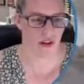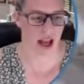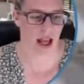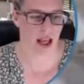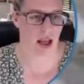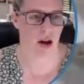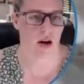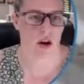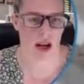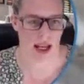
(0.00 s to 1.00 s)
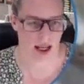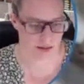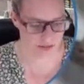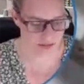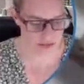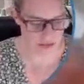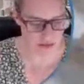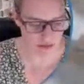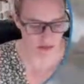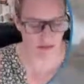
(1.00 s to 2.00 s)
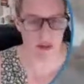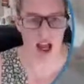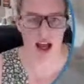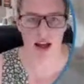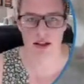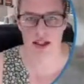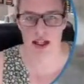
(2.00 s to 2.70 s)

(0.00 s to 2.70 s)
a holly, and